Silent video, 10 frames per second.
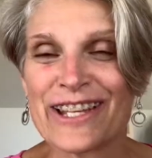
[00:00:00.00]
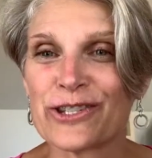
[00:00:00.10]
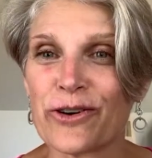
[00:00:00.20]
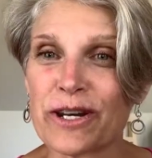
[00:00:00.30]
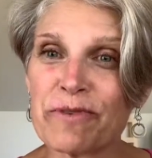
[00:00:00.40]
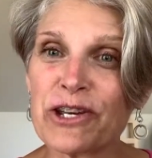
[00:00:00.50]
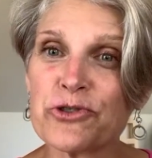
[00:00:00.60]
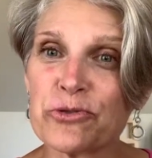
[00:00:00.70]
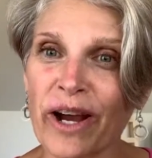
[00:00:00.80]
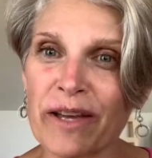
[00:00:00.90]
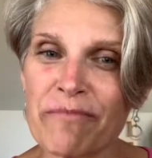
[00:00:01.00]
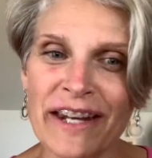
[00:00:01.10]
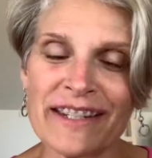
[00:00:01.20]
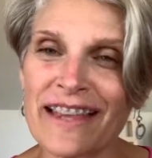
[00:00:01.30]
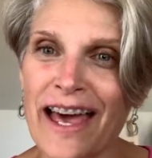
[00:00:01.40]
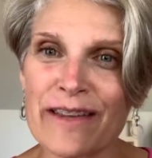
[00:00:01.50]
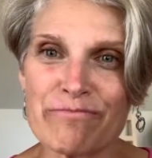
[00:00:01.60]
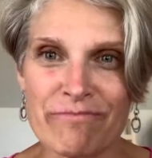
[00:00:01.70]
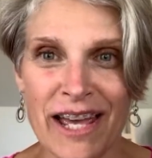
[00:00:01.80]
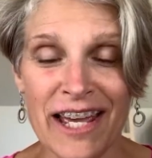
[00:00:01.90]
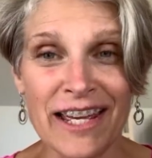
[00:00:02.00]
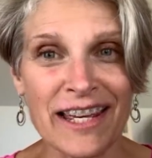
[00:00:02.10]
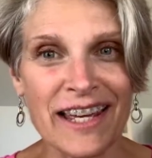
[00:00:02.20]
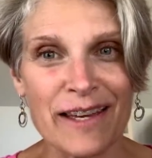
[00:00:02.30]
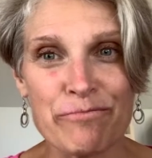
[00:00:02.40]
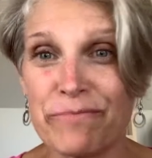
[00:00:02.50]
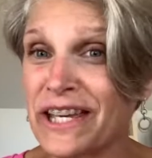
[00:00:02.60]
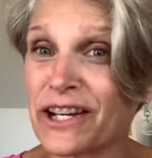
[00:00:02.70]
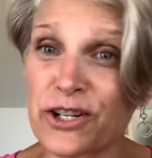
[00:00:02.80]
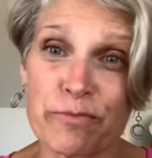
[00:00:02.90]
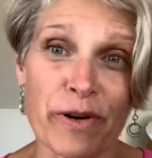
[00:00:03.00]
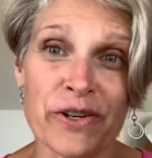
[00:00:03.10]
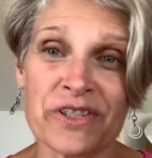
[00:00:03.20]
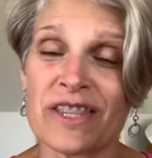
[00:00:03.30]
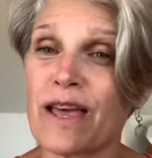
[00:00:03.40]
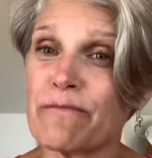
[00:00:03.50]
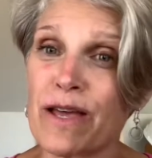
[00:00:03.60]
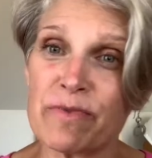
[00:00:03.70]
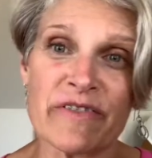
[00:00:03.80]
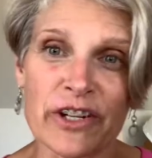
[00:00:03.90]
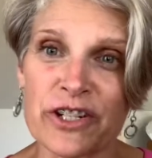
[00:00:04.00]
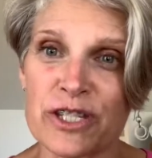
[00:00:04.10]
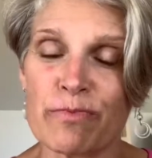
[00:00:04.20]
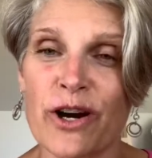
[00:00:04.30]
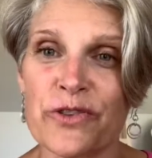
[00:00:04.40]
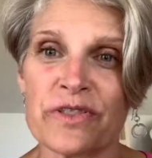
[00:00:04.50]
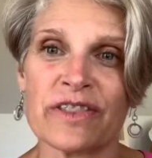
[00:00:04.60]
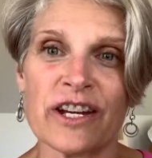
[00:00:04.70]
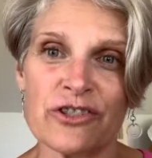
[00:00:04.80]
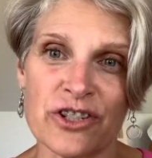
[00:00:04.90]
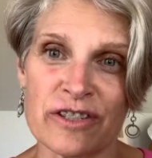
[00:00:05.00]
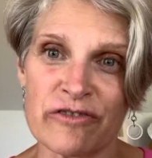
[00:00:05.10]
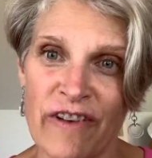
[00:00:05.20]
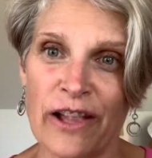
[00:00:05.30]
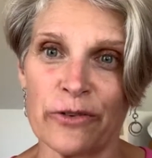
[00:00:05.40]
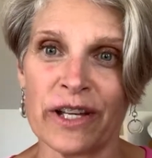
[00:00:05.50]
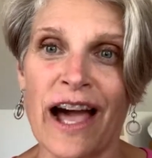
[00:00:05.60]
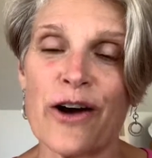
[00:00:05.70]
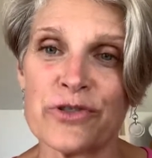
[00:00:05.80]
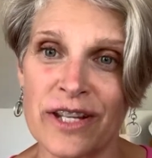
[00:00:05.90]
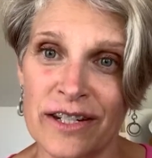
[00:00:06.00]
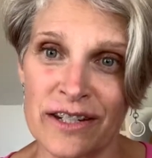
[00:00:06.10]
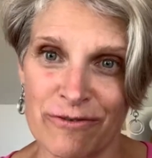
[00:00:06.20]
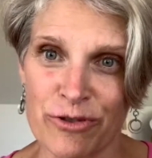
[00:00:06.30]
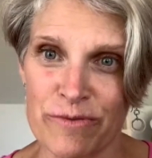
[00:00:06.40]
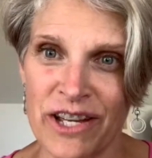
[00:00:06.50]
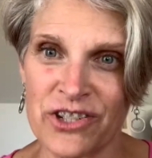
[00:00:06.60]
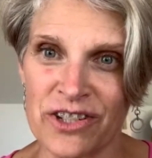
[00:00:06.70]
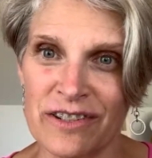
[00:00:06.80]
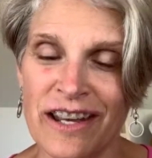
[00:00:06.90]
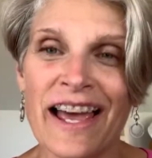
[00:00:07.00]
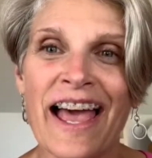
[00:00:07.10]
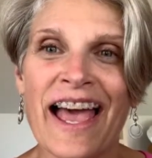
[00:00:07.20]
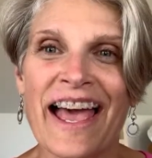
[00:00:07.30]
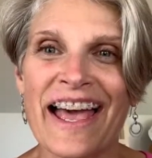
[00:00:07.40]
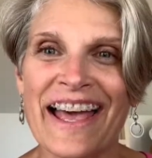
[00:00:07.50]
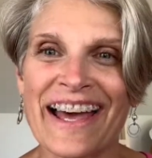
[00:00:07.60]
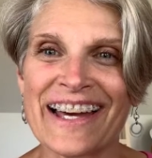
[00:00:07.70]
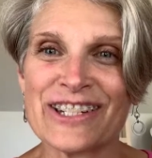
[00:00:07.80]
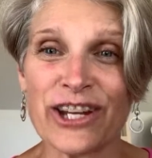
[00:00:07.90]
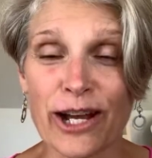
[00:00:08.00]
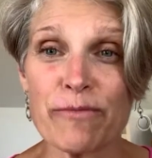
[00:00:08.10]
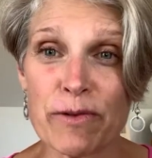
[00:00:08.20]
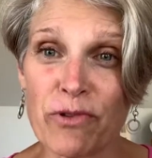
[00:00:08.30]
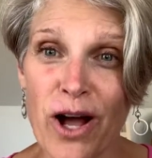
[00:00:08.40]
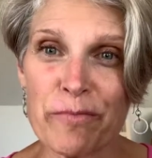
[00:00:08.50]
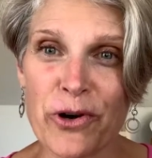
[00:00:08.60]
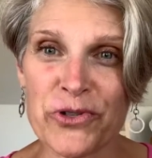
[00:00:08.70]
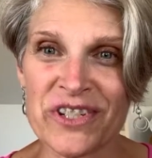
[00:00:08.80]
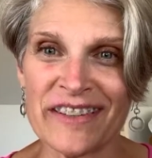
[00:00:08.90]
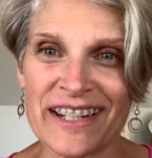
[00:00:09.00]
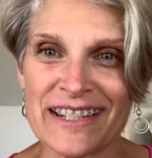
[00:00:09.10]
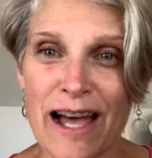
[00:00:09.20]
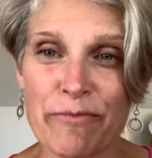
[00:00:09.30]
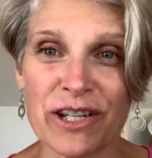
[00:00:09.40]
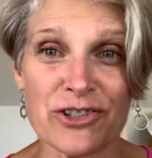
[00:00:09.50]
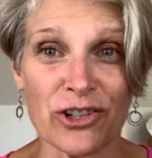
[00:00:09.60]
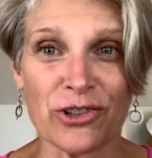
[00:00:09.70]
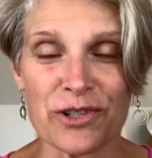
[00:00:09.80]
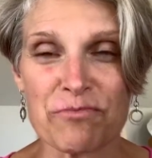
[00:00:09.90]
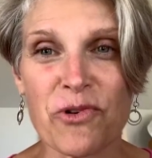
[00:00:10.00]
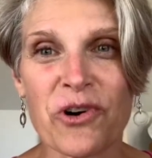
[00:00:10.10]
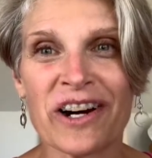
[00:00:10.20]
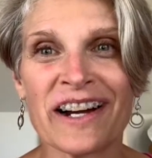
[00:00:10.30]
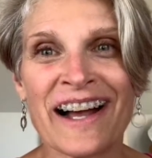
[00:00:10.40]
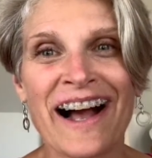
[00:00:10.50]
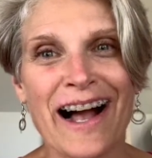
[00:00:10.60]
So anybody who's recommending that may be a good person. They may be very smart. They're just following outdated information. And check out my blog post on that topic to learn more.